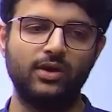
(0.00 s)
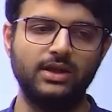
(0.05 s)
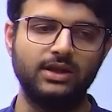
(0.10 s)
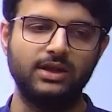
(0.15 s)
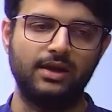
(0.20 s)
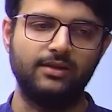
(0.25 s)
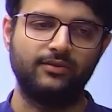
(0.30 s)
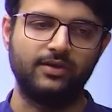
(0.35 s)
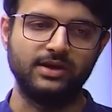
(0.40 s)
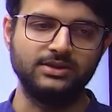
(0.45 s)
at the
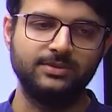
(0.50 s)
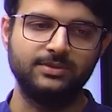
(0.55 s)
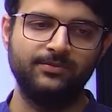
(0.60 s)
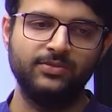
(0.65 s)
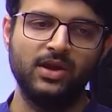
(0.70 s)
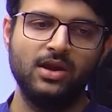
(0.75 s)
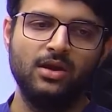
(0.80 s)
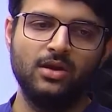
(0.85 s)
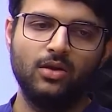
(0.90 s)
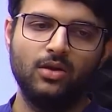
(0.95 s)
alphas.
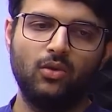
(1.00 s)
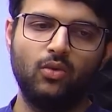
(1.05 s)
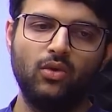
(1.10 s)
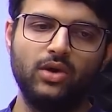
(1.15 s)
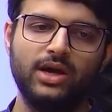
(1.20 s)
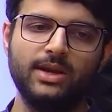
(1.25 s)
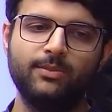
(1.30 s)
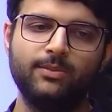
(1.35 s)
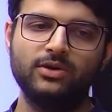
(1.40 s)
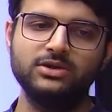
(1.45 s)

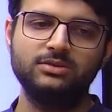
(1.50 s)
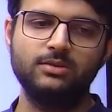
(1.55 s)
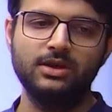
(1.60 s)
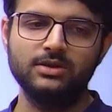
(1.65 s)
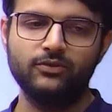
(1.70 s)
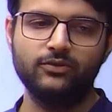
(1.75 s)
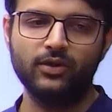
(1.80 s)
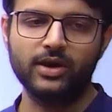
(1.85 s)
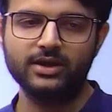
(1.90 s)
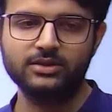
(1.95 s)
Only possible
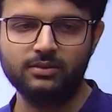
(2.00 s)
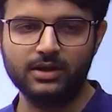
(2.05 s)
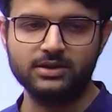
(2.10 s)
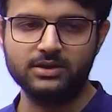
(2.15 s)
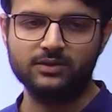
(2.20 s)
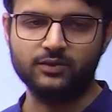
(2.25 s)
for experienced